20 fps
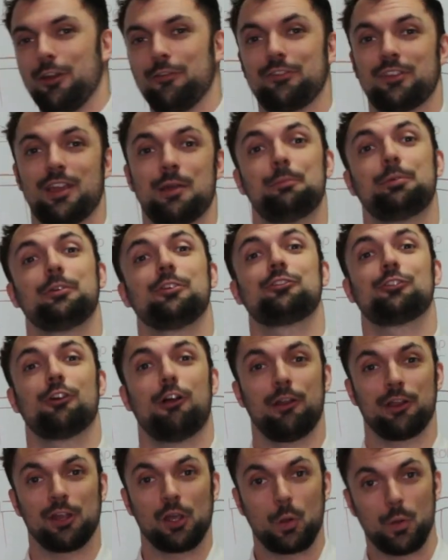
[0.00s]
of temporary
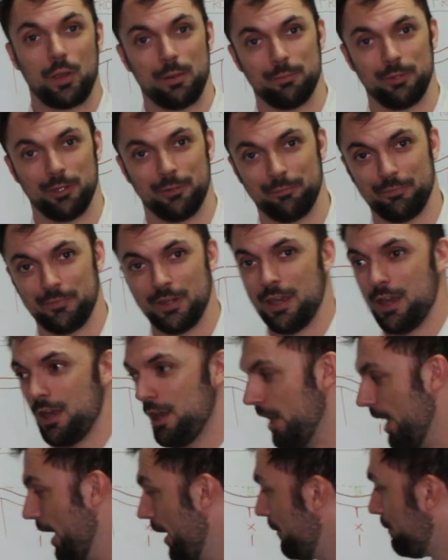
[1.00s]
shoring equipment,
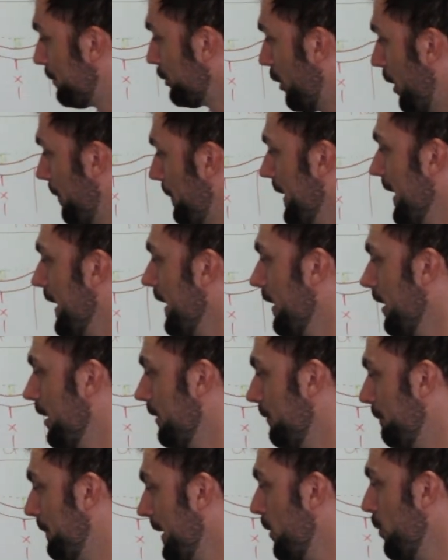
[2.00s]
propping
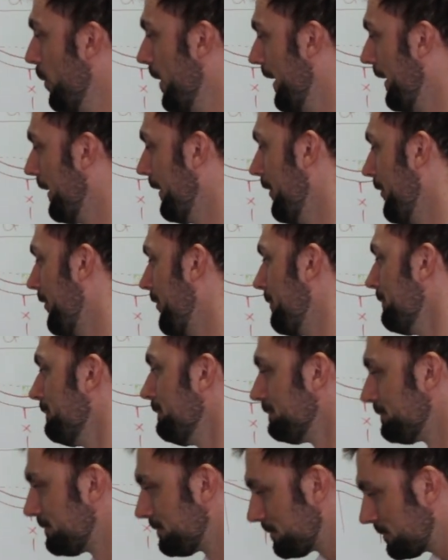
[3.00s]
and big whalers.
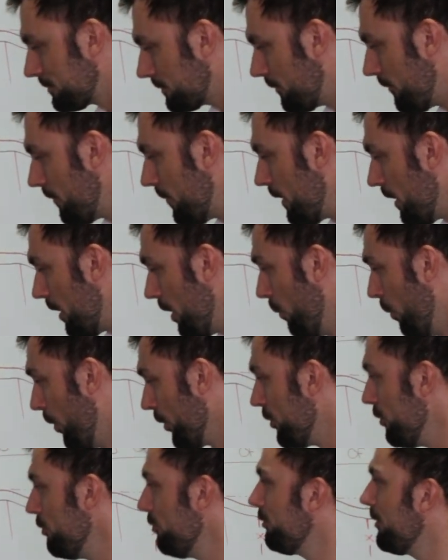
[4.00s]
And
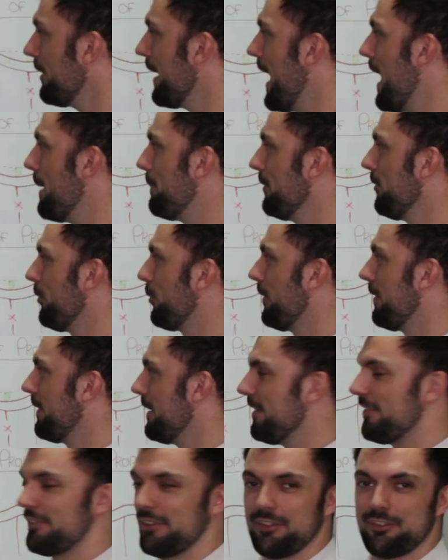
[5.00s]
what usually happens with
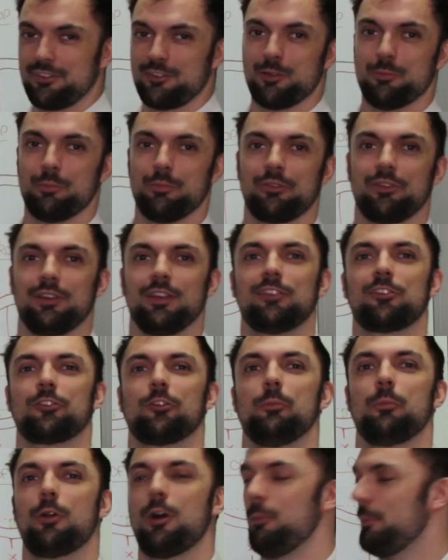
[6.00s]
these systems is
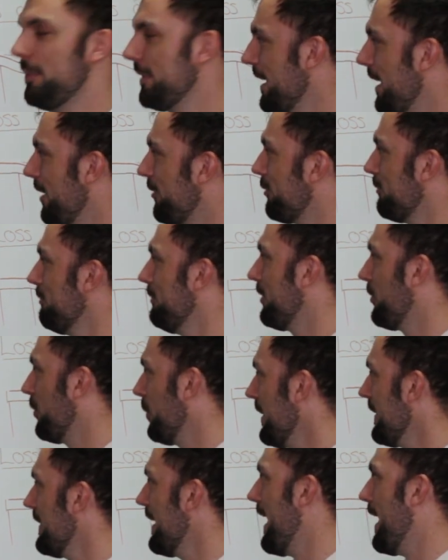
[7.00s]
some combination
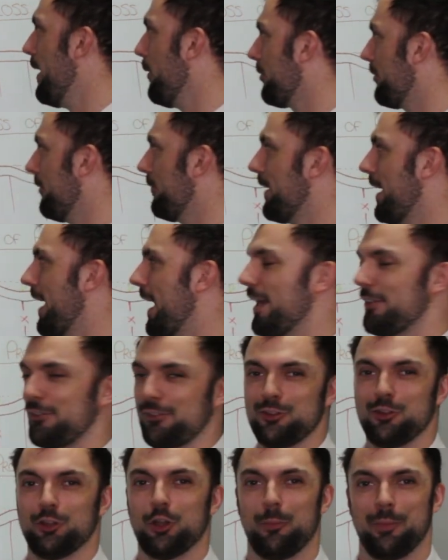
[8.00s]
between the house of cards
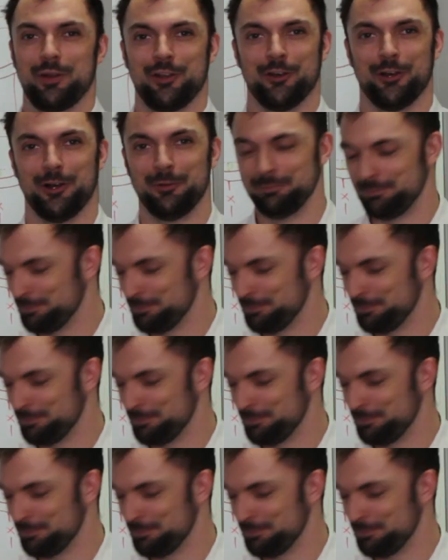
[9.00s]
and the domino,